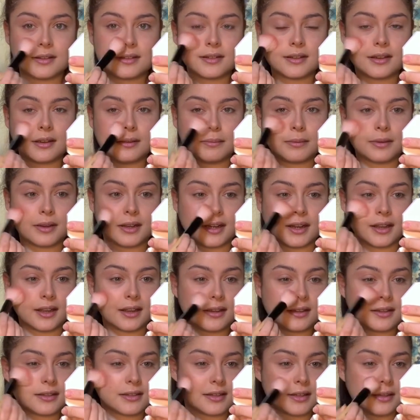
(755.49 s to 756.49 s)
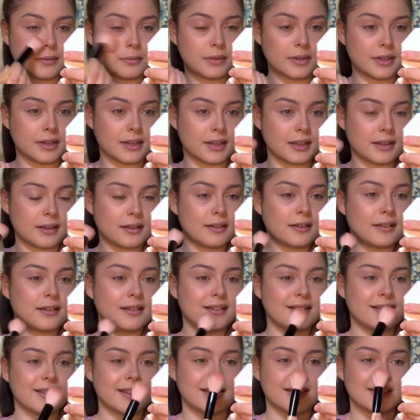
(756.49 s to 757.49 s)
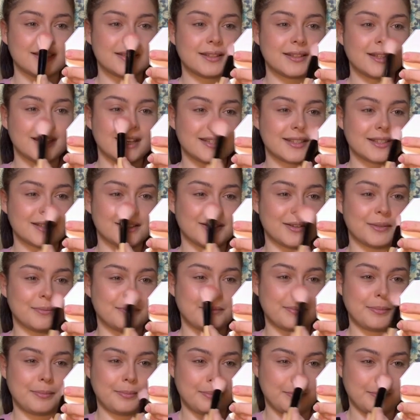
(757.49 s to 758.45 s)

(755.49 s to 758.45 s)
So pretty, so pretty. That's gone.